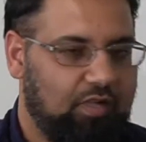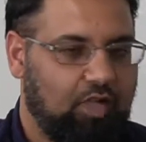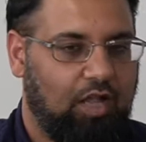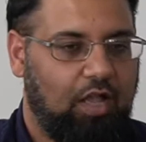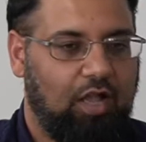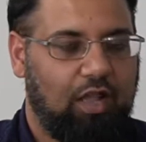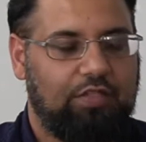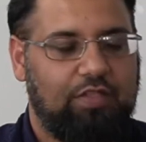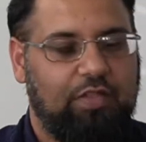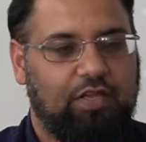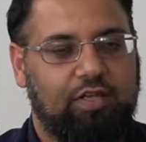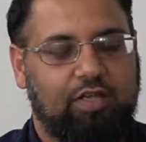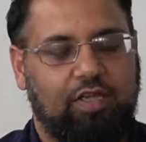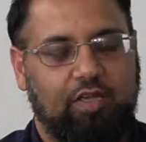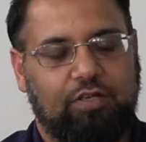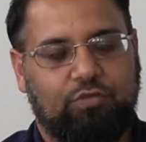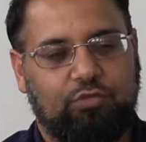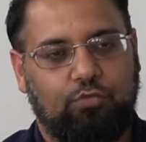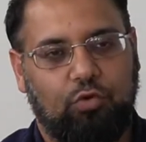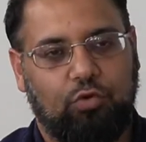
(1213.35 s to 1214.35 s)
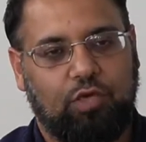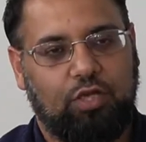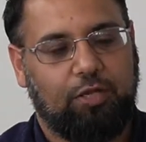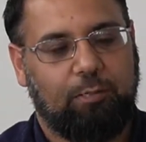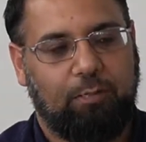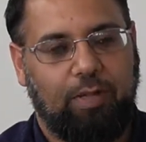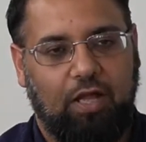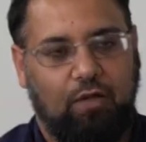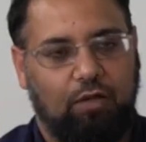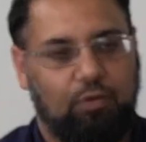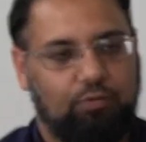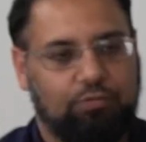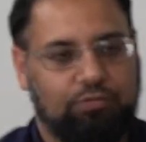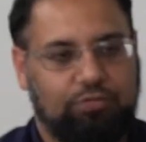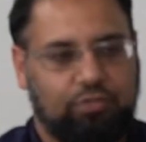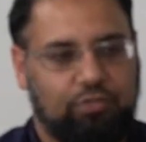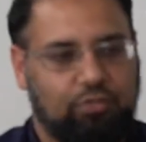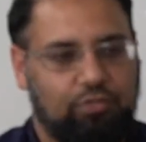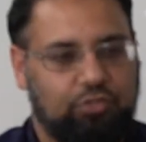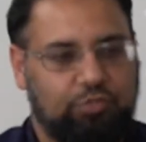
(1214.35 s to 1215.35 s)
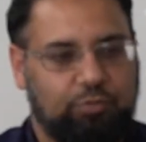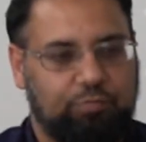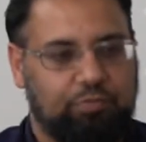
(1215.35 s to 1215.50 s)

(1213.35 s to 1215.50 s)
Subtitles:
Are they going to talk about, you know,